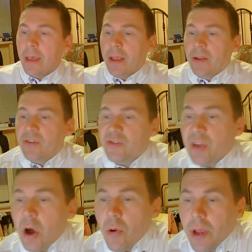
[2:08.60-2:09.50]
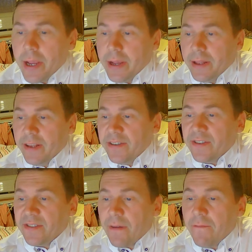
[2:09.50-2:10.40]
So this
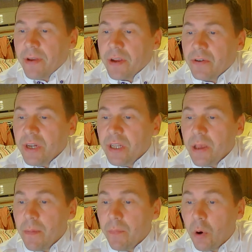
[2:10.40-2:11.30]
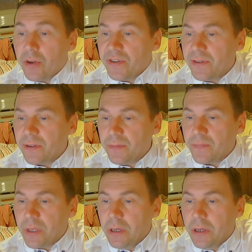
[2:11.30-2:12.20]
is something really important.
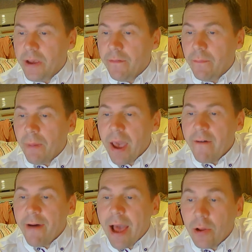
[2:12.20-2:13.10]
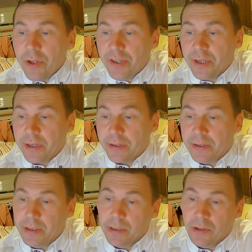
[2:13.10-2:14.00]
By evaluating,
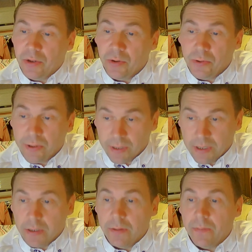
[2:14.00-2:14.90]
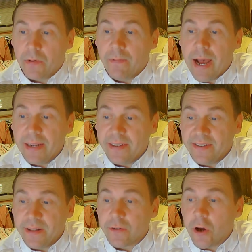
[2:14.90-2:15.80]
you provide
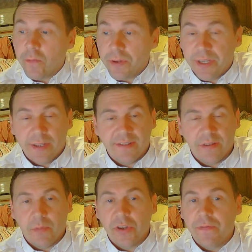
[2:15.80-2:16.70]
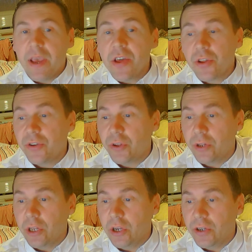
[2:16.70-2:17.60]
self-confidence and motivation to the
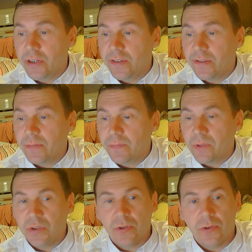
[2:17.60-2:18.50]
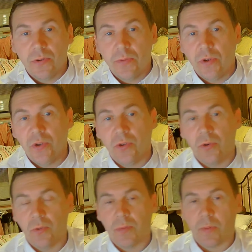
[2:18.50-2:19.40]
learners.
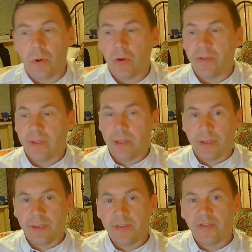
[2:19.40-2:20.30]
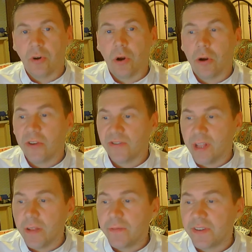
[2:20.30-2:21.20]
You promote his or her
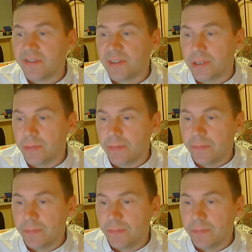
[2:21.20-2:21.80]
self-esteem.